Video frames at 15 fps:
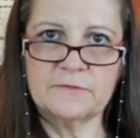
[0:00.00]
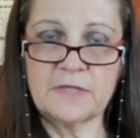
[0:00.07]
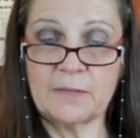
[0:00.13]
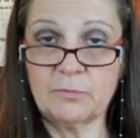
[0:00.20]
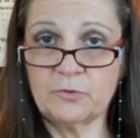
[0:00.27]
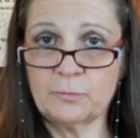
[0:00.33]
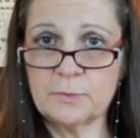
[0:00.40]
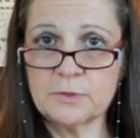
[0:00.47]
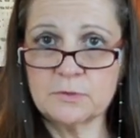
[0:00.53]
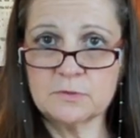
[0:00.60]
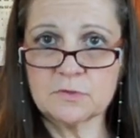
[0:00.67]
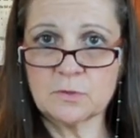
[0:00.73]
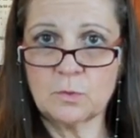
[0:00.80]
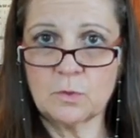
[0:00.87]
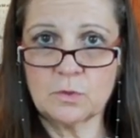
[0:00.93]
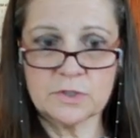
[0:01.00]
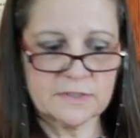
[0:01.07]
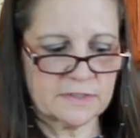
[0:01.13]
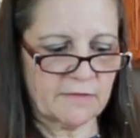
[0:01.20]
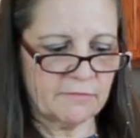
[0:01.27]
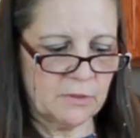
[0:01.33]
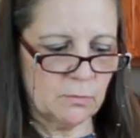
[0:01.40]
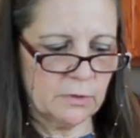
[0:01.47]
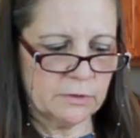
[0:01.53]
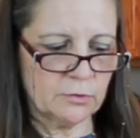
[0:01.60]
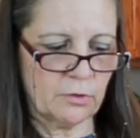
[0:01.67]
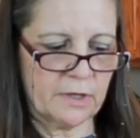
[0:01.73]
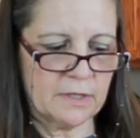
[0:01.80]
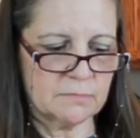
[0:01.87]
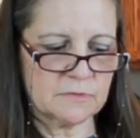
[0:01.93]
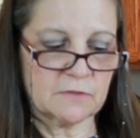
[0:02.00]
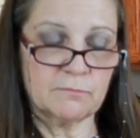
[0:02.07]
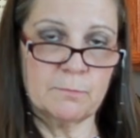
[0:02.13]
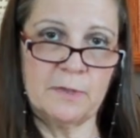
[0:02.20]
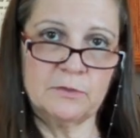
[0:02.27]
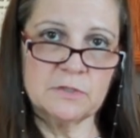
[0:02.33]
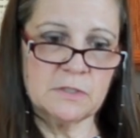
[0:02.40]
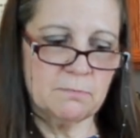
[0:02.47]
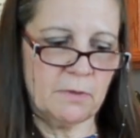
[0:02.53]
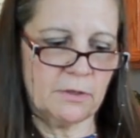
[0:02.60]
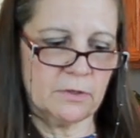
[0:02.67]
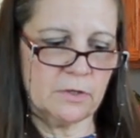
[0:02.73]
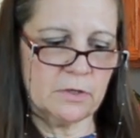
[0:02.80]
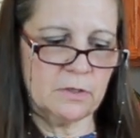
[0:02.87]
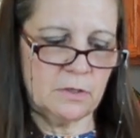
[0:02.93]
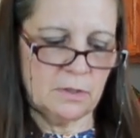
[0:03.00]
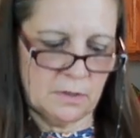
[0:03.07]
tablespoons or 71 grams of melted butter.